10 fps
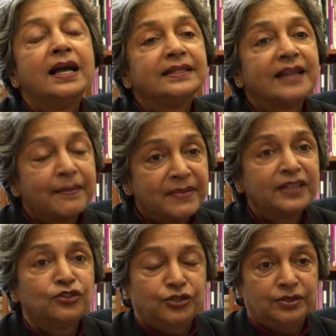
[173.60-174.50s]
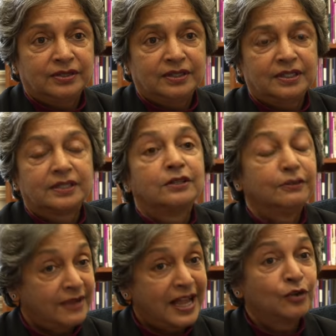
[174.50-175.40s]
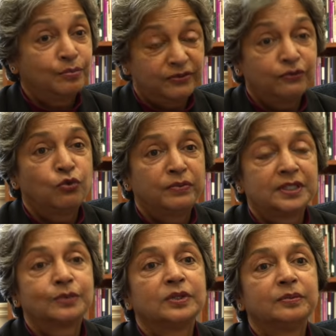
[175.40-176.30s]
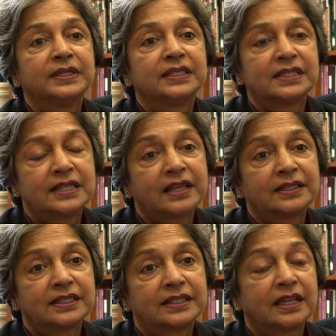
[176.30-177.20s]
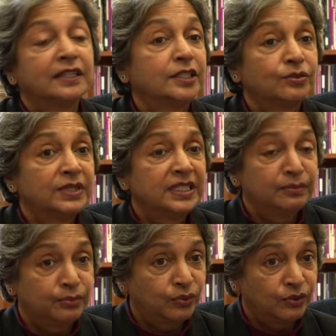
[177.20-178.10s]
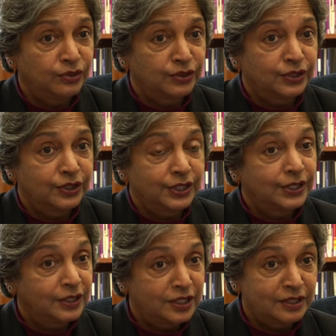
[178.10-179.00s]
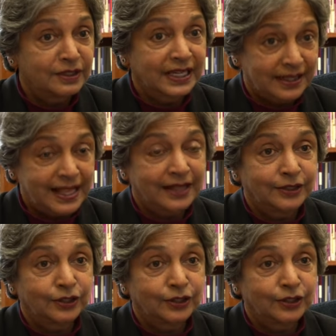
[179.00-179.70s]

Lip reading: dimensions of how performance will be assessed, and it's really important to get that